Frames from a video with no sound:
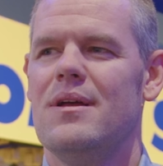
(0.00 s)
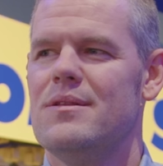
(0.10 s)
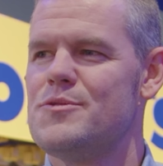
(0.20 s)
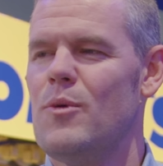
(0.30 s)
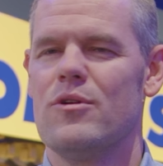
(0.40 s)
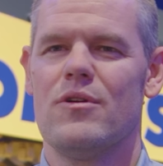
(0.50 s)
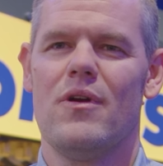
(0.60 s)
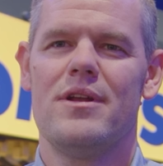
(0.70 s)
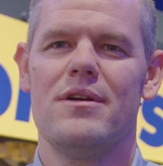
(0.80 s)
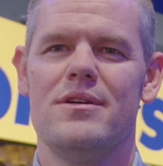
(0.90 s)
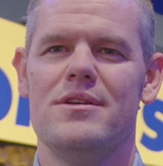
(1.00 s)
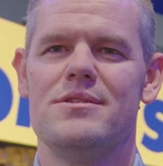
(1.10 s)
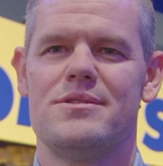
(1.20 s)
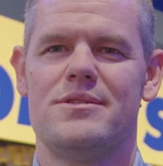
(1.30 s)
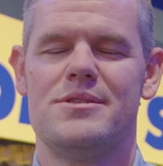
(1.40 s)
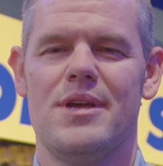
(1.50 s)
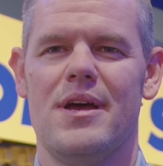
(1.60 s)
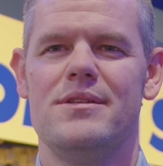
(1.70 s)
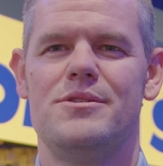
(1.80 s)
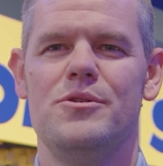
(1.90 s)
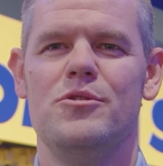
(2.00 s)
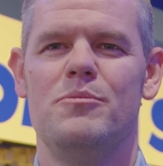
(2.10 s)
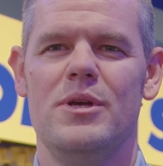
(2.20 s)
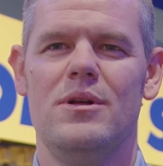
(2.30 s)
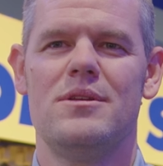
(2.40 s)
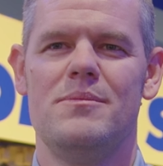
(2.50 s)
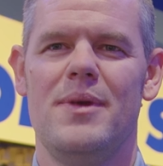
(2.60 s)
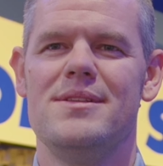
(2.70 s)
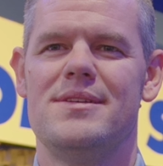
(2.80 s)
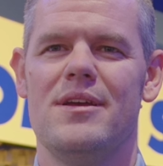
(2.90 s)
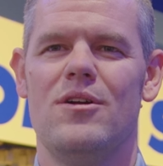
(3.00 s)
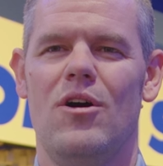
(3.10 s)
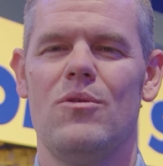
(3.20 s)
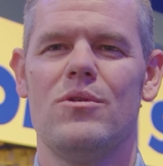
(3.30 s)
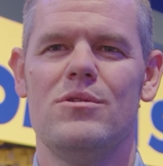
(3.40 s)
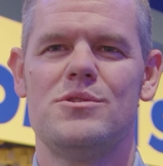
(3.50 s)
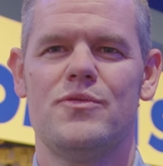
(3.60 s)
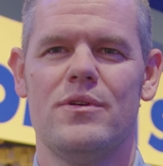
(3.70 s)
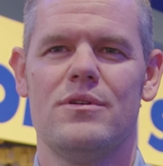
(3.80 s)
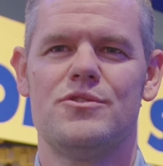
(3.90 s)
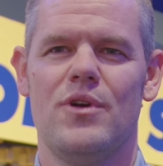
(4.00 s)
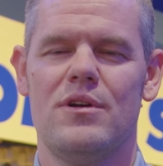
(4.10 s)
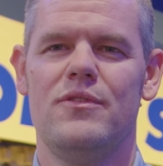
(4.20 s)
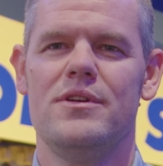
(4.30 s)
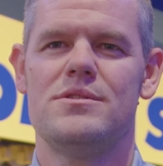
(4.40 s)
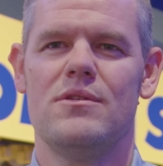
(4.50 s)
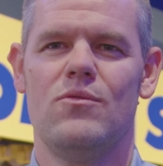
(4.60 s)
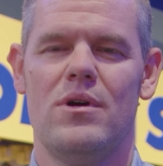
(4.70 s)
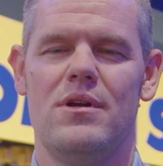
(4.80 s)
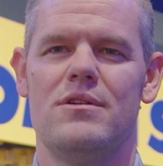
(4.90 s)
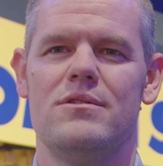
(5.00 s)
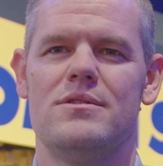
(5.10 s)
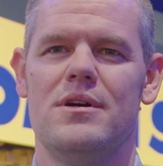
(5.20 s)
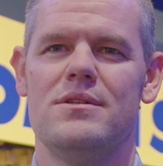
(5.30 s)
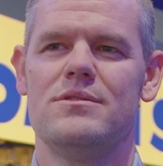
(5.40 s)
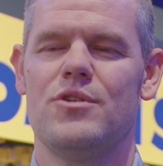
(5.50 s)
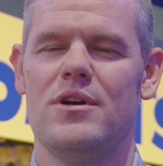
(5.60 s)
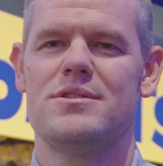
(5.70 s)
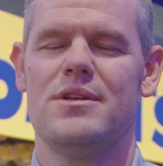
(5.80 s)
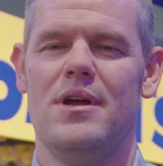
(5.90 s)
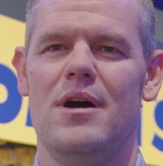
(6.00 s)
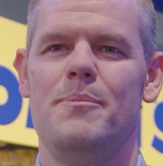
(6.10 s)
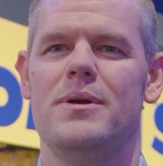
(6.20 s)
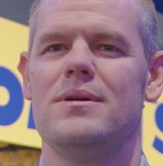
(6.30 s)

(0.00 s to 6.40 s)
This motor grader is designed to build and maintain haul roads for truck fleets of 100-ton trucks and up,